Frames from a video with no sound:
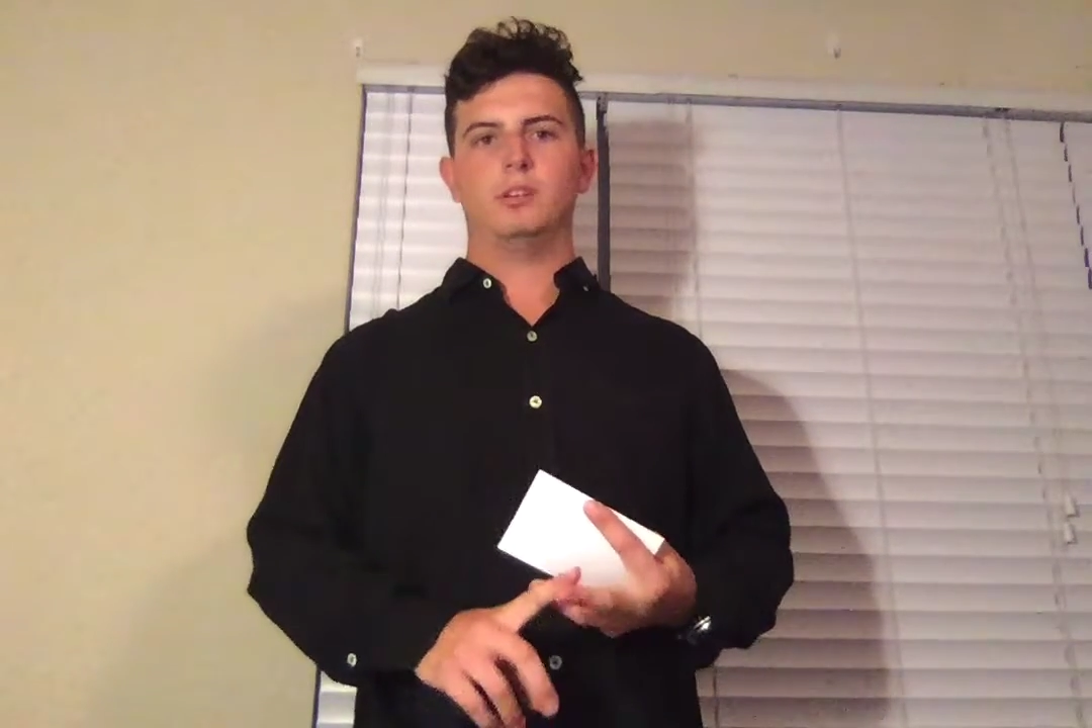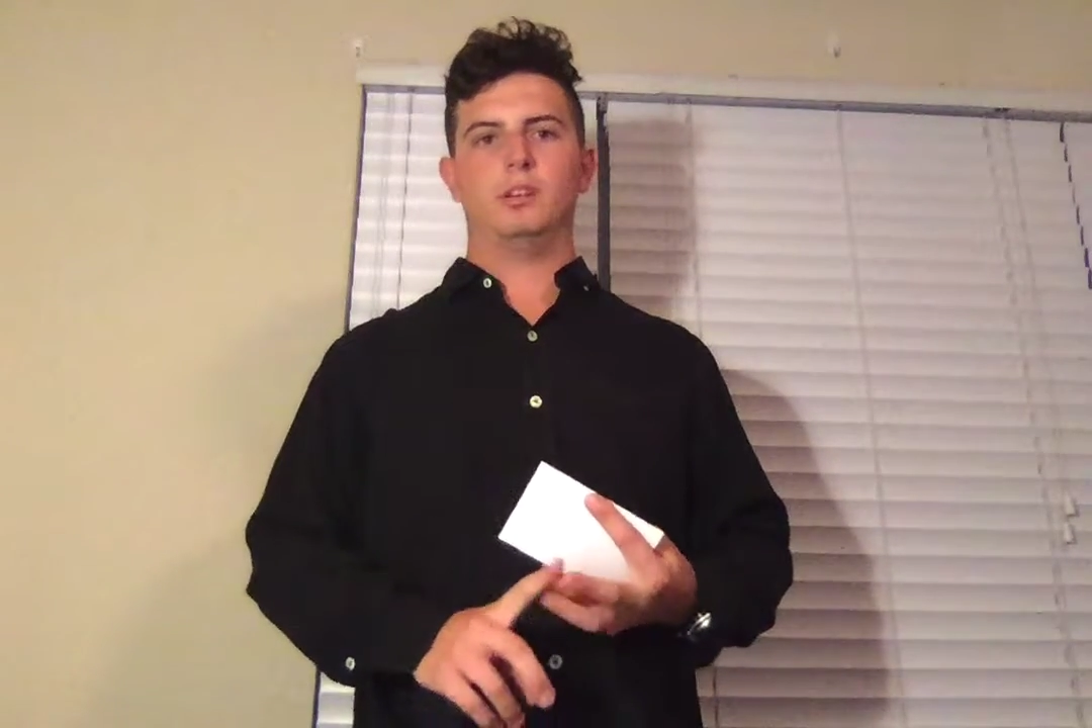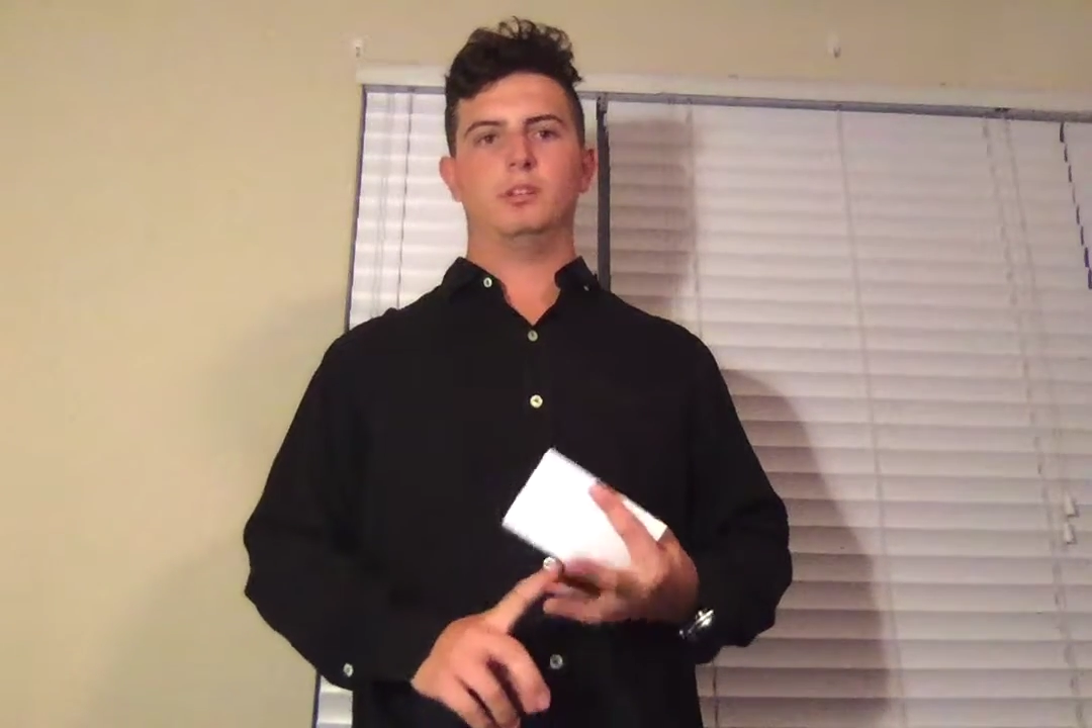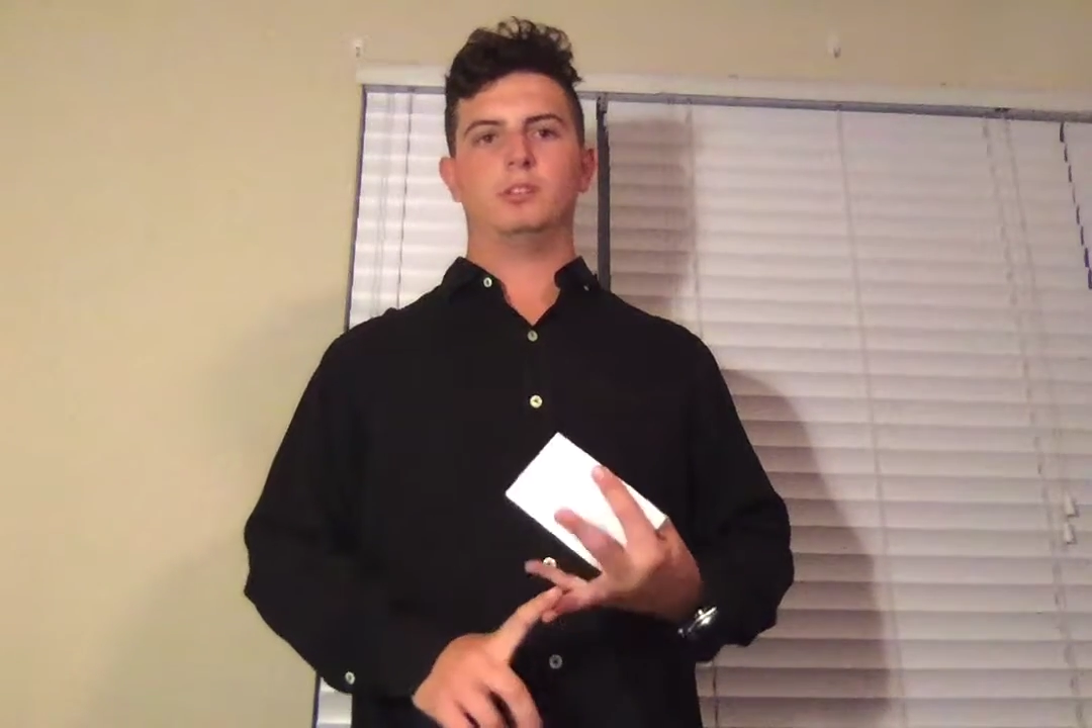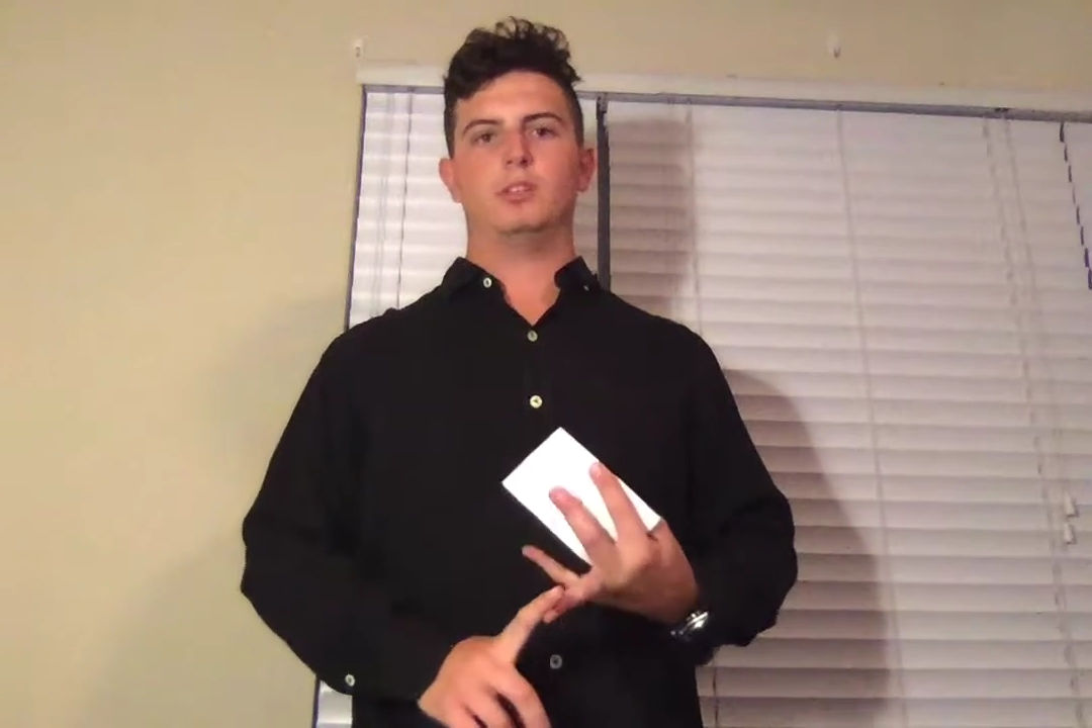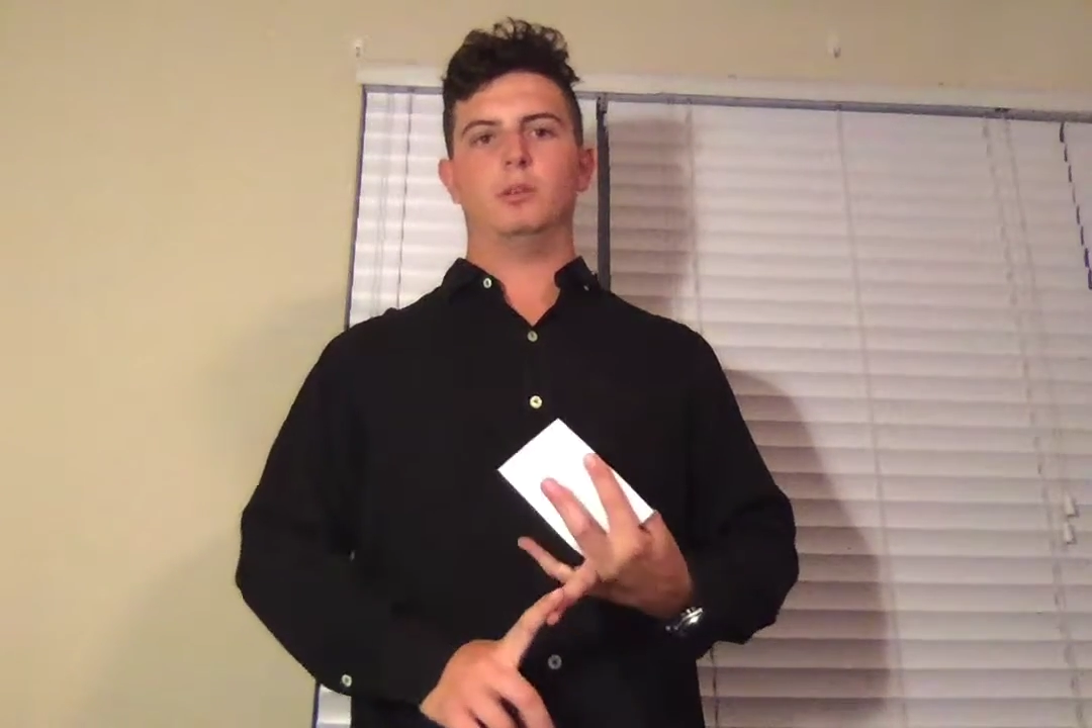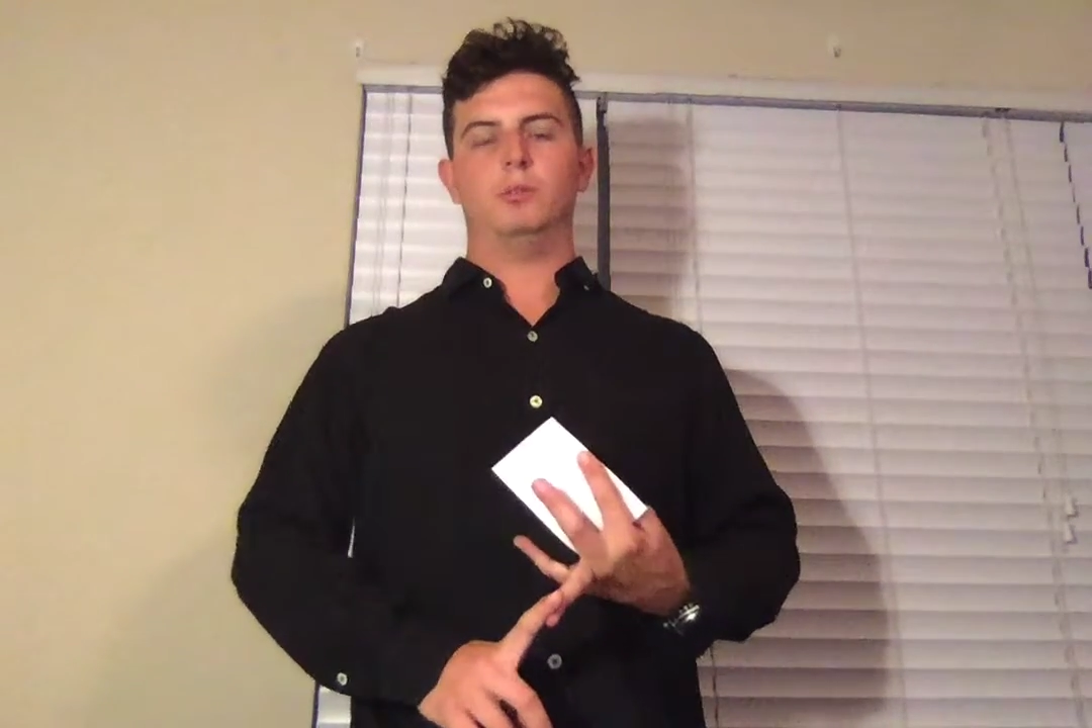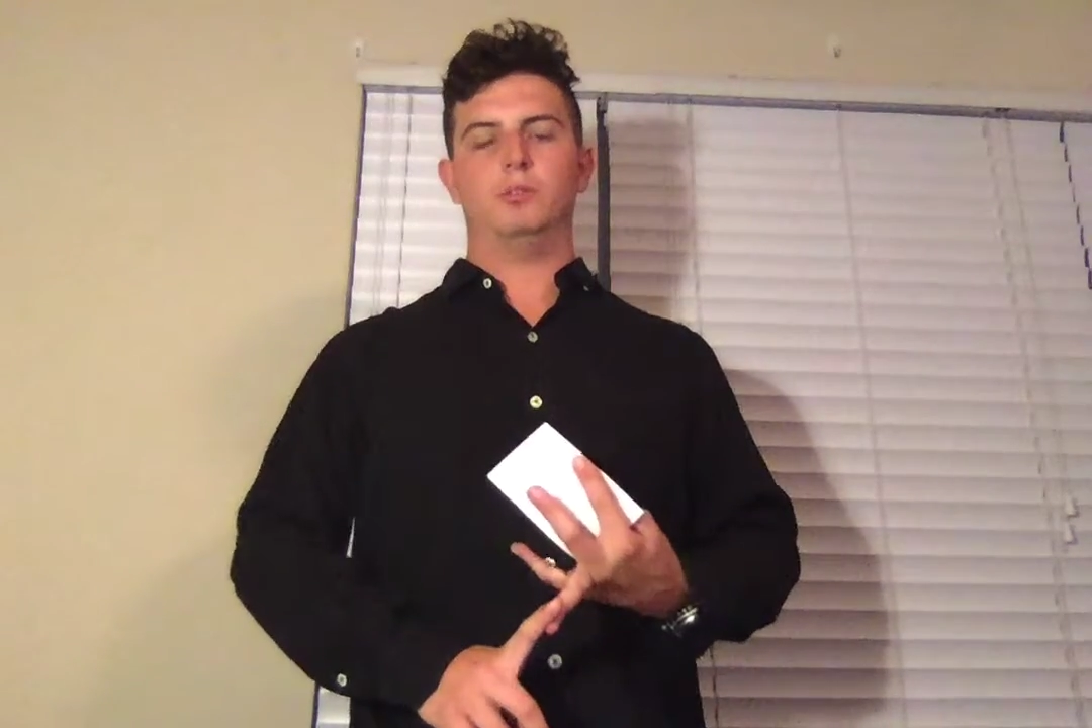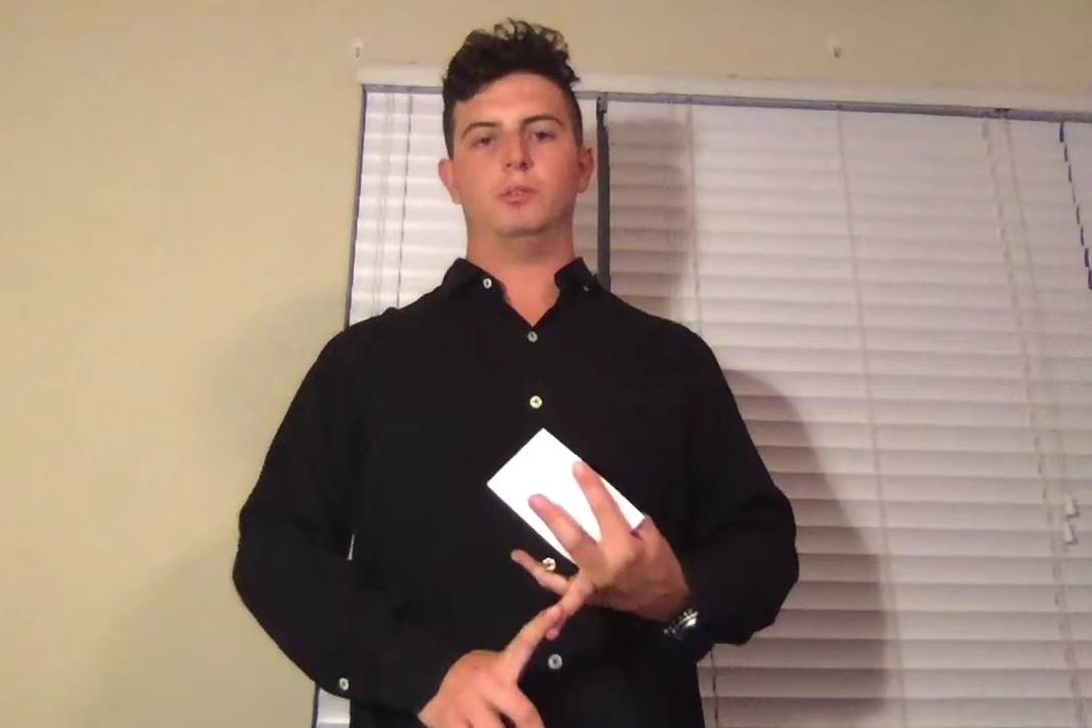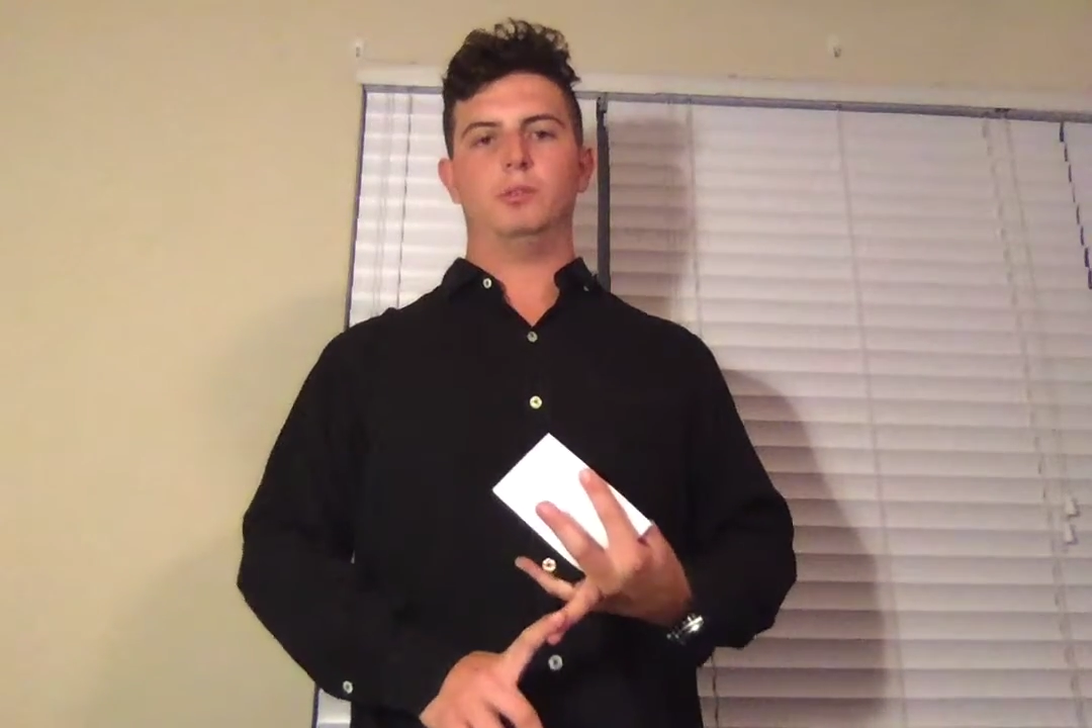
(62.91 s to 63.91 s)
and just going through